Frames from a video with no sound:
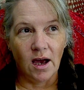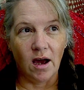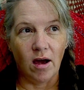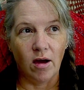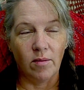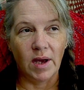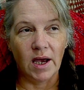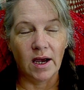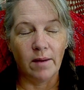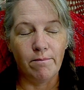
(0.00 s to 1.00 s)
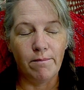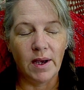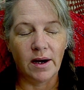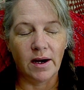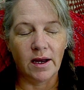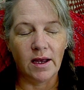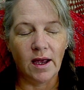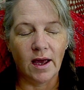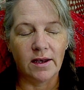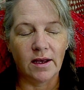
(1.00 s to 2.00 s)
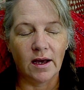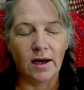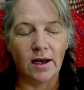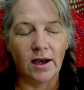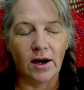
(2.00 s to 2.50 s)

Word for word: um, Mary and I